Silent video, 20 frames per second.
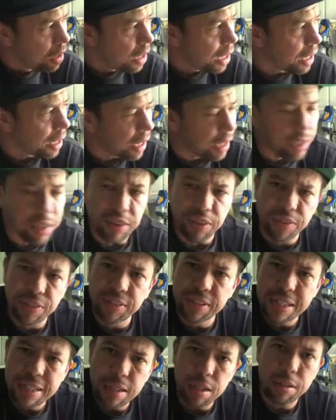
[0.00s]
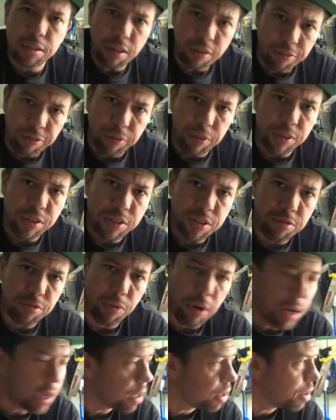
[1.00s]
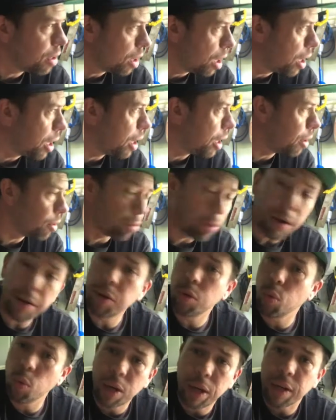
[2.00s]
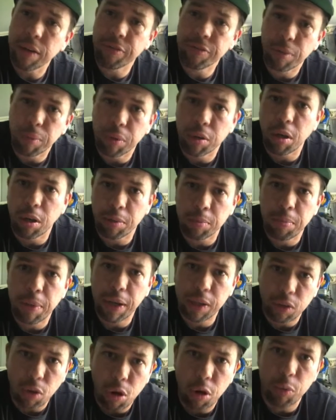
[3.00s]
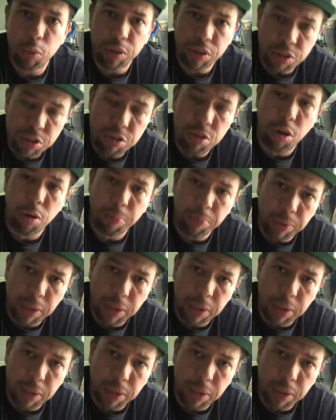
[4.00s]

and I could see the difference right away from cutting my lawn with a sharp